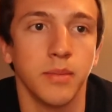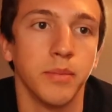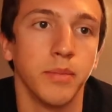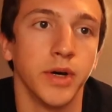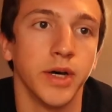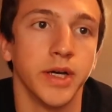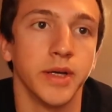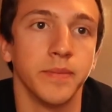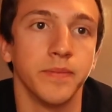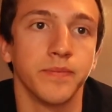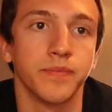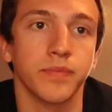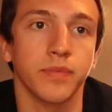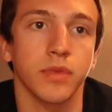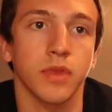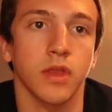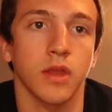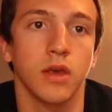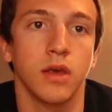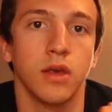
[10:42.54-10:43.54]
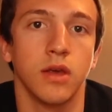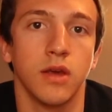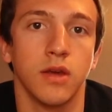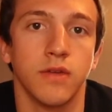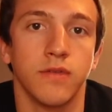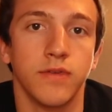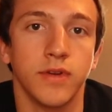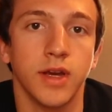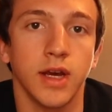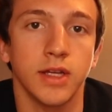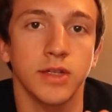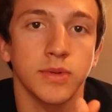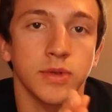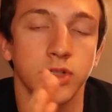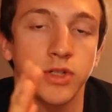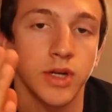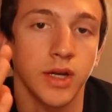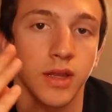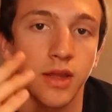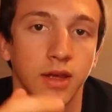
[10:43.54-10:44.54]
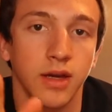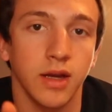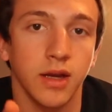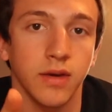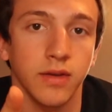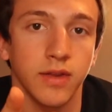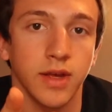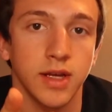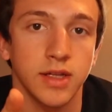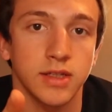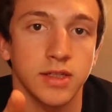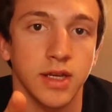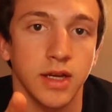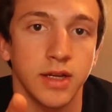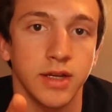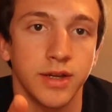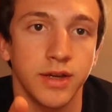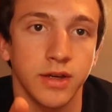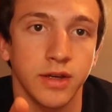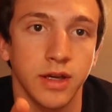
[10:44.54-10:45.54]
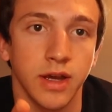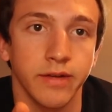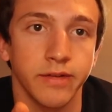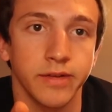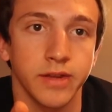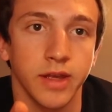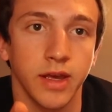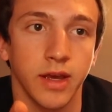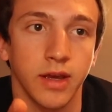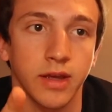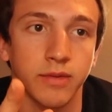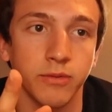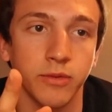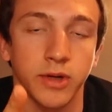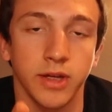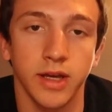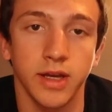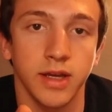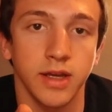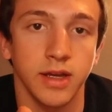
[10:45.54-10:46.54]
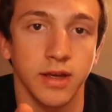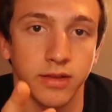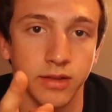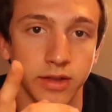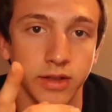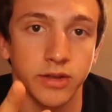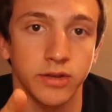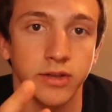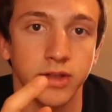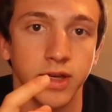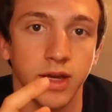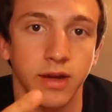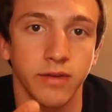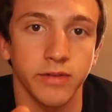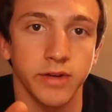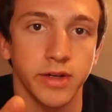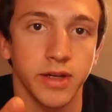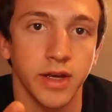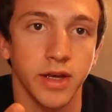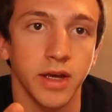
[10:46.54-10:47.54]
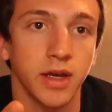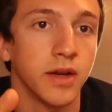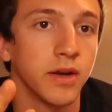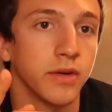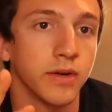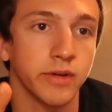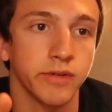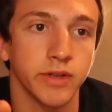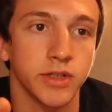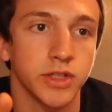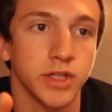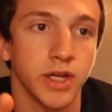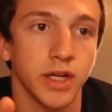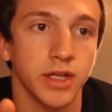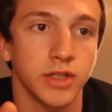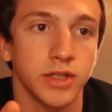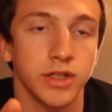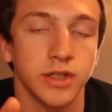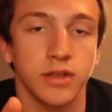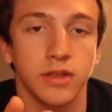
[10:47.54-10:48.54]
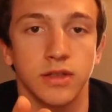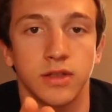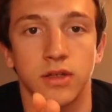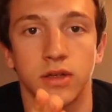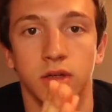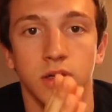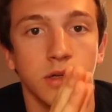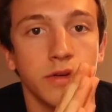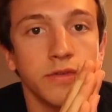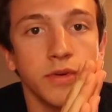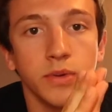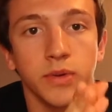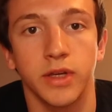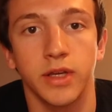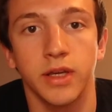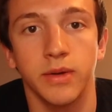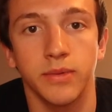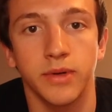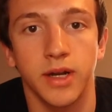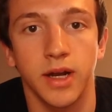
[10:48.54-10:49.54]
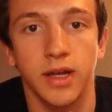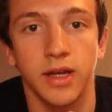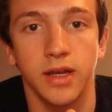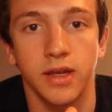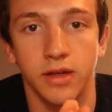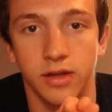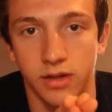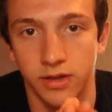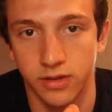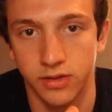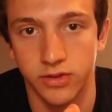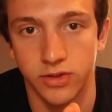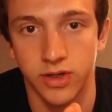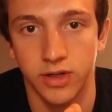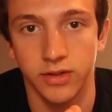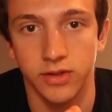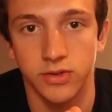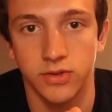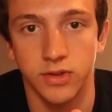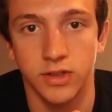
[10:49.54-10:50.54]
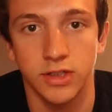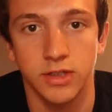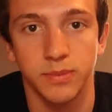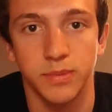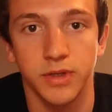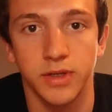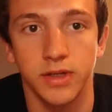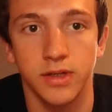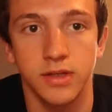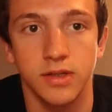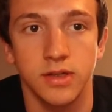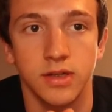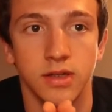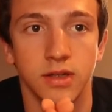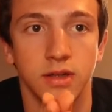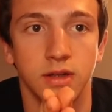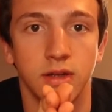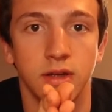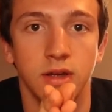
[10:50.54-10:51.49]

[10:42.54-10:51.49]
But if you guys want to try that out, that's how you cook everything and what I eat literally every day. I don't even change it. So if you want to eat what I eat, you can try those recipes.